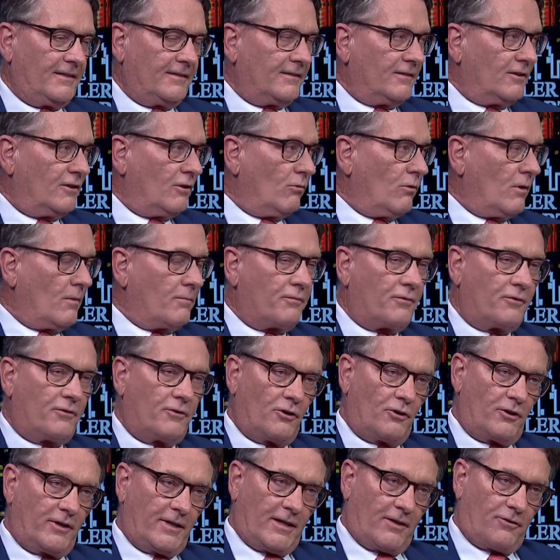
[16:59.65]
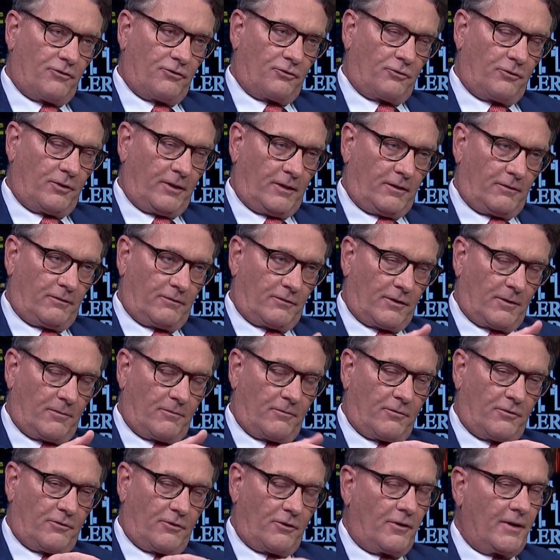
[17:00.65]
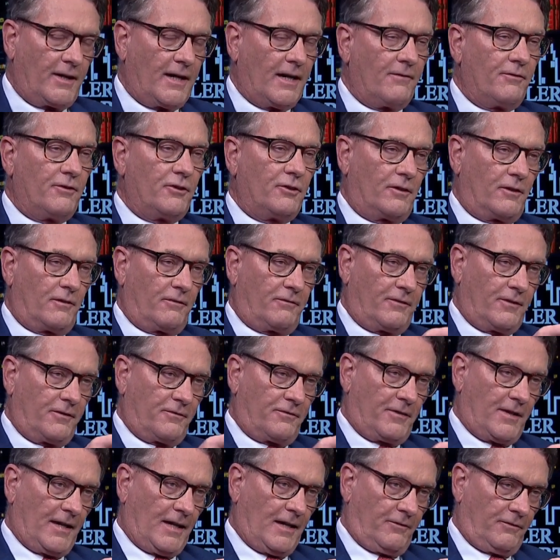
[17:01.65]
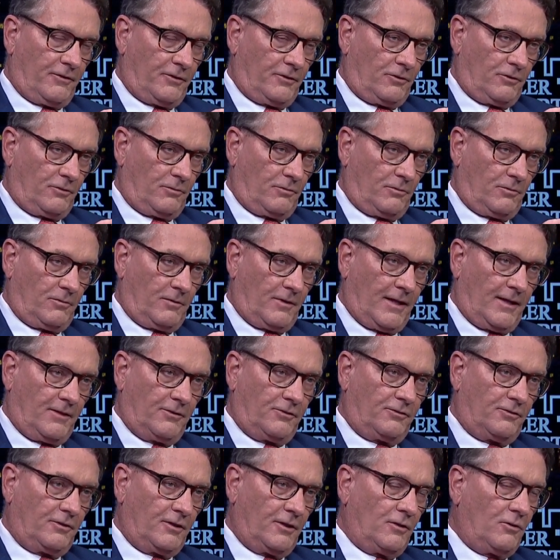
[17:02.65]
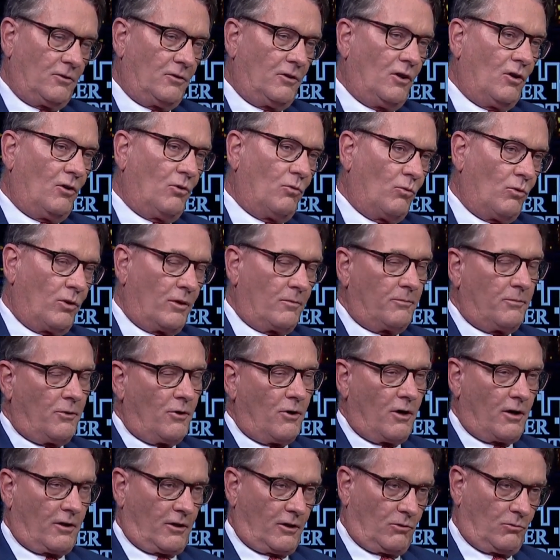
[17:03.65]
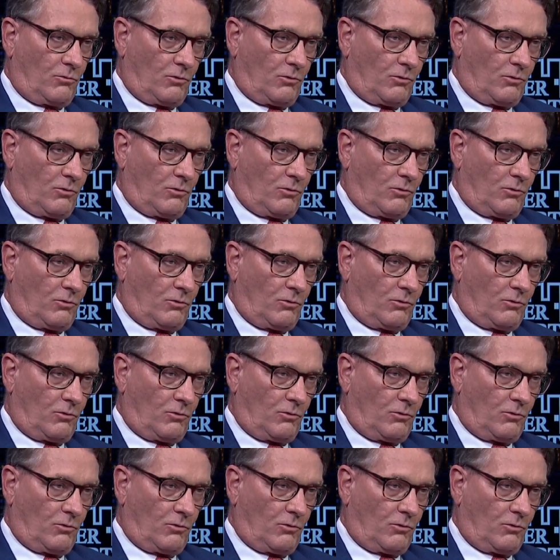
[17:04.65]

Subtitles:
go up 30th Street from 3rd Avenue to 5th Avenue and see one part of the